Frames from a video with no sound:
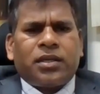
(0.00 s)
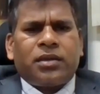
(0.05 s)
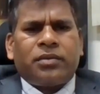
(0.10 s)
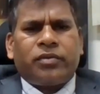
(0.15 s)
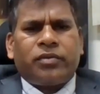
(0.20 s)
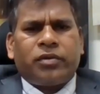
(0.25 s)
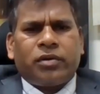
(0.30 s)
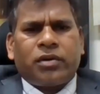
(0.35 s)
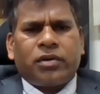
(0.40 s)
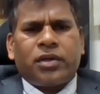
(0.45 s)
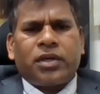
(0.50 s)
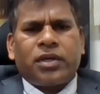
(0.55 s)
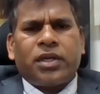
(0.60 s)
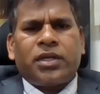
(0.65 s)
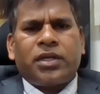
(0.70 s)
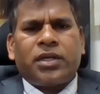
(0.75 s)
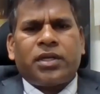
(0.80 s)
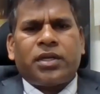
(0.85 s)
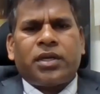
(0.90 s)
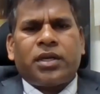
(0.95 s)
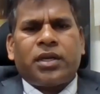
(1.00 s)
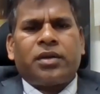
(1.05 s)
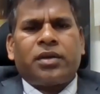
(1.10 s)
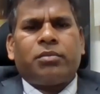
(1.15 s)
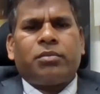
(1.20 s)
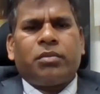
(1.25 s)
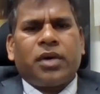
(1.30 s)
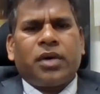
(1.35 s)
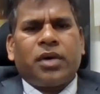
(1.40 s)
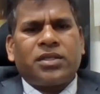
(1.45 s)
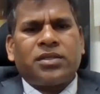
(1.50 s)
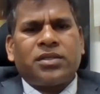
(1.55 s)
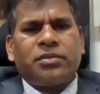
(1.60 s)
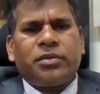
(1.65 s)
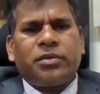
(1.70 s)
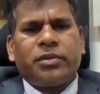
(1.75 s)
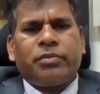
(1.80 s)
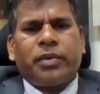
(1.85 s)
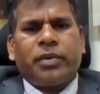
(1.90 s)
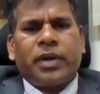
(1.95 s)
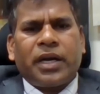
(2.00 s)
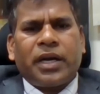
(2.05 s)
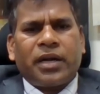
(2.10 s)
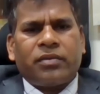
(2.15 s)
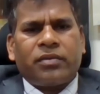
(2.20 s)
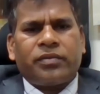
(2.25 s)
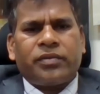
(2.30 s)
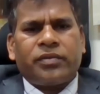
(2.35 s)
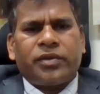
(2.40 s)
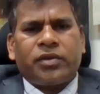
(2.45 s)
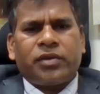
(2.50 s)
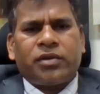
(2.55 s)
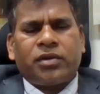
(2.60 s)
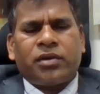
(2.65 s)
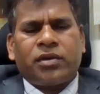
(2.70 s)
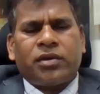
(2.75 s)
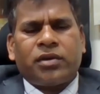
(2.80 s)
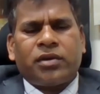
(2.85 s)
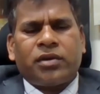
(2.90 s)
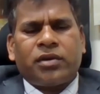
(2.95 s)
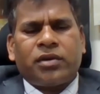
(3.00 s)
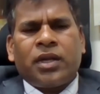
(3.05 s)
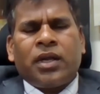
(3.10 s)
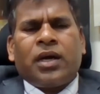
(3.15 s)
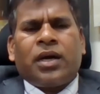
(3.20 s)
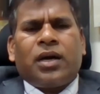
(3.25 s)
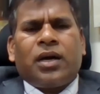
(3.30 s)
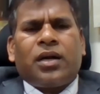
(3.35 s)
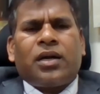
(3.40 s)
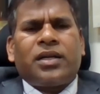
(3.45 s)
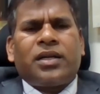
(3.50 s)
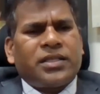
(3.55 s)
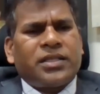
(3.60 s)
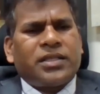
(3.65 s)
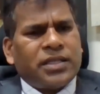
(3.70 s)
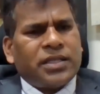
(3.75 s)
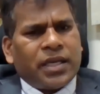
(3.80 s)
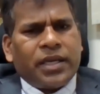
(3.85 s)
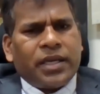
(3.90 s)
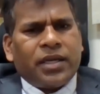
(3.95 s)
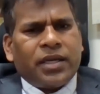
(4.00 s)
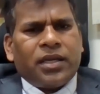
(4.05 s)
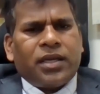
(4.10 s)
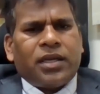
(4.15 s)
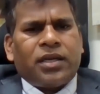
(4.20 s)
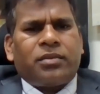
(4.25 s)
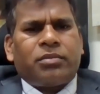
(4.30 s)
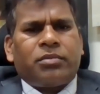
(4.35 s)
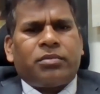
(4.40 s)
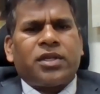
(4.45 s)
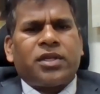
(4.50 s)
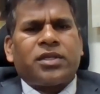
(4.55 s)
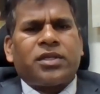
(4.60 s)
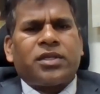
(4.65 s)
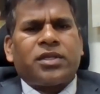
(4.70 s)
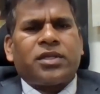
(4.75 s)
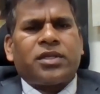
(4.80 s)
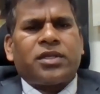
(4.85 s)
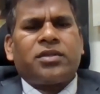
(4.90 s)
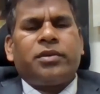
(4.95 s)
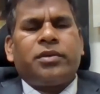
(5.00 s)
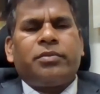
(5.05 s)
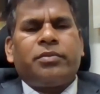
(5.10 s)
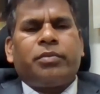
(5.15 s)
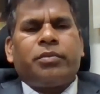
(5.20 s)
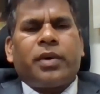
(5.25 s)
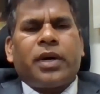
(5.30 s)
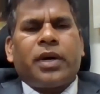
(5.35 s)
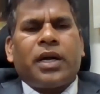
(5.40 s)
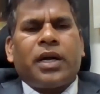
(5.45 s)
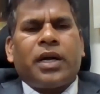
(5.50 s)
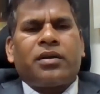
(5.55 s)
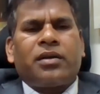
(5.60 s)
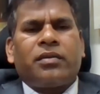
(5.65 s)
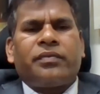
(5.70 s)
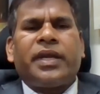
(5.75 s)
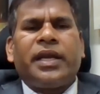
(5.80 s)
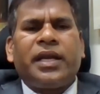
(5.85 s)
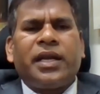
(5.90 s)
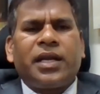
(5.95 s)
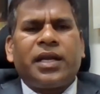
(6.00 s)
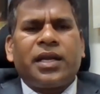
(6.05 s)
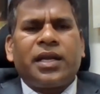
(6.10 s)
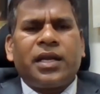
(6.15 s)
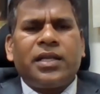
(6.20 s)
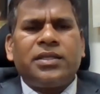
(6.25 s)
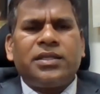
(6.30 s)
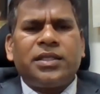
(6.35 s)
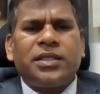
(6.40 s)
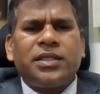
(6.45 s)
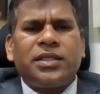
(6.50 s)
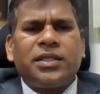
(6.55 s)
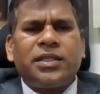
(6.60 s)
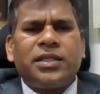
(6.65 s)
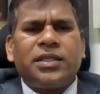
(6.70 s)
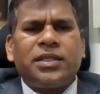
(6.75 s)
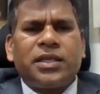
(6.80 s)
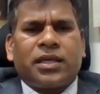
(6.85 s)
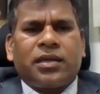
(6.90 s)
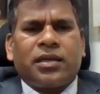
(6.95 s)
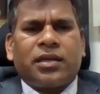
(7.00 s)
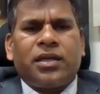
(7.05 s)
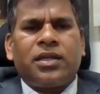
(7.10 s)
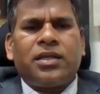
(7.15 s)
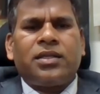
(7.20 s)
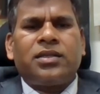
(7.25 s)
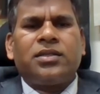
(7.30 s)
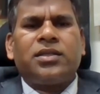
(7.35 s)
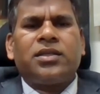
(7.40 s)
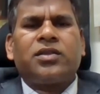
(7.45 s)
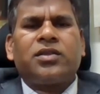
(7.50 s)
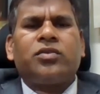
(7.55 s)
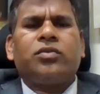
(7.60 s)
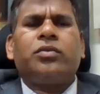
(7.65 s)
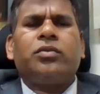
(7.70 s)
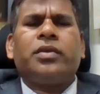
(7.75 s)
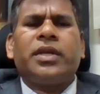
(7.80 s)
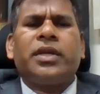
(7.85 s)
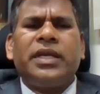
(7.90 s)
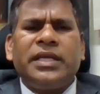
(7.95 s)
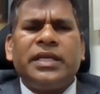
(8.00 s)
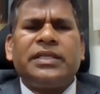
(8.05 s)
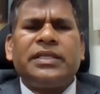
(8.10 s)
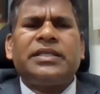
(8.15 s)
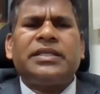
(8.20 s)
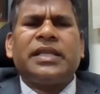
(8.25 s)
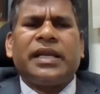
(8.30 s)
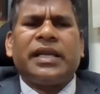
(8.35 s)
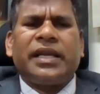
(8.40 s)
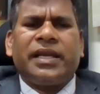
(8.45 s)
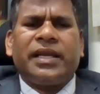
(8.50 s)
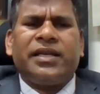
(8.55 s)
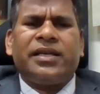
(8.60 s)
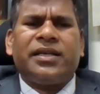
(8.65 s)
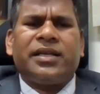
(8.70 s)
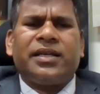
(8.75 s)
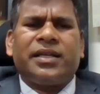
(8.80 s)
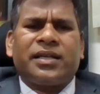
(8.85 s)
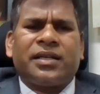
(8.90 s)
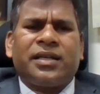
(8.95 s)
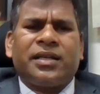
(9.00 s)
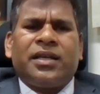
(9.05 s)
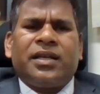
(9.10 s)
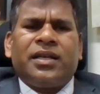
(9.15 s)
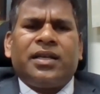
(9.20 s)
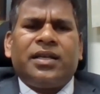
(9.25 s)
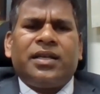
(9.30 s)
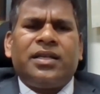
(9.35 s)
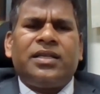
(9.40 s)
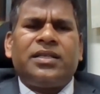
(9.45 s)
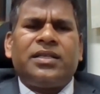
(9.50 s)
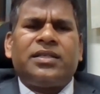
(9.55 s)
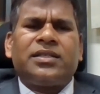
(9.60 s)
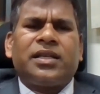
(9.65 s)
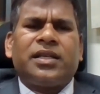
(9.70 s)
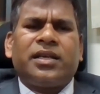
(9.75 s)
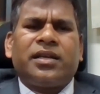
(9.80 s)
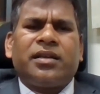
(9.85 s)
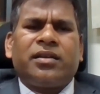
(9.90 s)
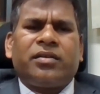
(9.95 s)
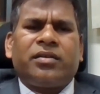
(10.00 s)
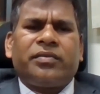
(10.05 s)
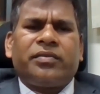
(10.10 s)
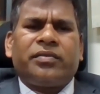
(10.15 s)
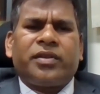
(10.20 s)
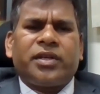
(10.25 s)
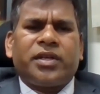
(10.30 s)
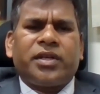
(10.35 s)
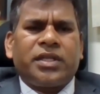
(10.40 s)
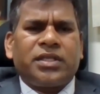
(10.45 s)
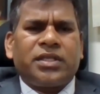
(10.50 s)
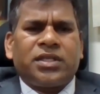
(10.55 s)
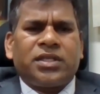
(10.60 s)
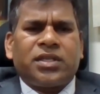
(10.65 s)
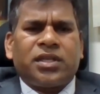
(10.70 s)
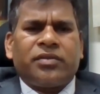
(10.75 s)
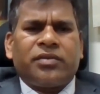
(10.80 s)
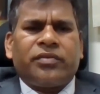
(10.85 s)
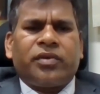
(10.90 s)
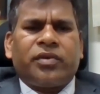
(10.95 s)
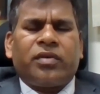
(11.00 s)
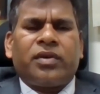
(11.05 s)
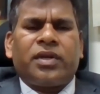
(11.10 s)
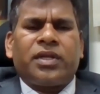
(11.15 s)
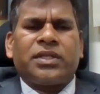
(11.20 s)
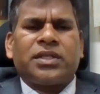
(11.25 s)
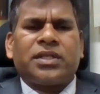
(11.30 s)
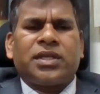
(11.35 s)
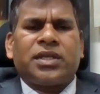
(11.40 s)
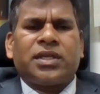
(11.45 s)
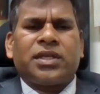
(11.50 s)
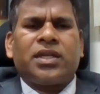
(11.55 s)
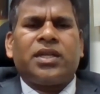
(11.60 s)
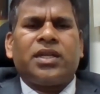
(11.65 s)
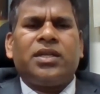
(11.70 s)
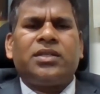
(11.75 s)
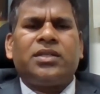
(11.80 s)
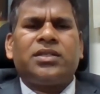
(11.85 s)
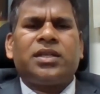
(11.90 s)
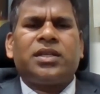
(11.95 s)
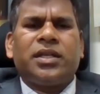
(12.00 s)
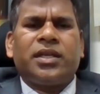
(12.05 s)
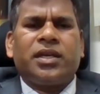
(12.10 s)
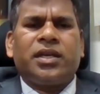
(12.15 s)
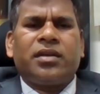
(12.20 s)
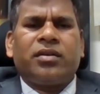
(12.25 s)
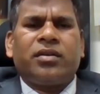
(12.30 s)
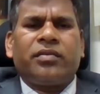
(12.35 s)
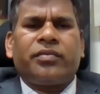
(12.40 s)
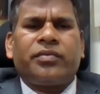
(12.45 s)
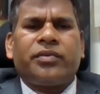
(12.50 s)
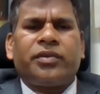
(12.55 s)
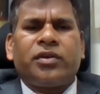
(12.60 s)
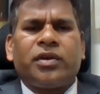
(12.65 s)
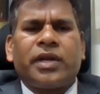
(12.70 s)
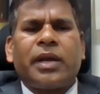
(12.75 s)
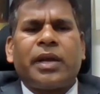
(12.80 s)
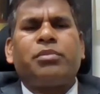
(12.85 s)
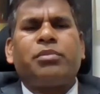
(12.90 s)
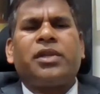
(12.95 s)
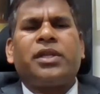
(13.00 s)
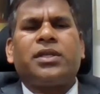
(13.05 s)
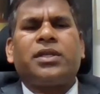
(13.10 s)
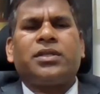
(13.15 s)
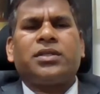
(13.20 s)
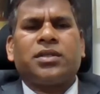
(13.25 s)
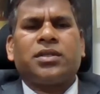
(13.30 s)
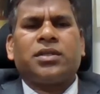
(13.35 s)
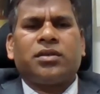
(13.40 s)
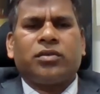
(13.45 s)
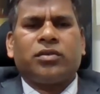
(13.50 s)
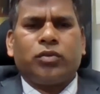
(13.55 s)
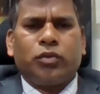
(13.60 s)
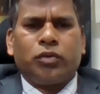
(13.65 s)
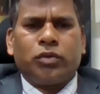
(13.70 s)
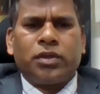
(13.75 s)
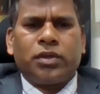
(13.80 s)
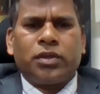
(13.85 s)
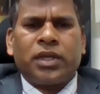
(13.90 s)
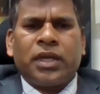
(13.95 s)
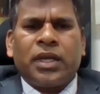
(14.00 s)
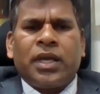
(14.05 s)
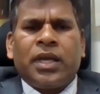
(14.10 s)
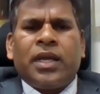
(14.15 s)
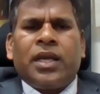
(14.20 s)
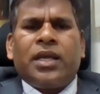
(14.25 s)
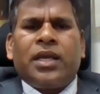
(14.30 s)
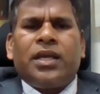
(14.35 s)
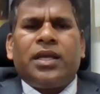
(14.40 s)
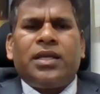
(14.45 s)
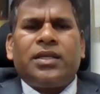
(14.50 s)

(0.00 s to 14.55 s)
but it must be part of your design. It must be part of intrinsic to each layer of your digital foundation, each layer of your application code,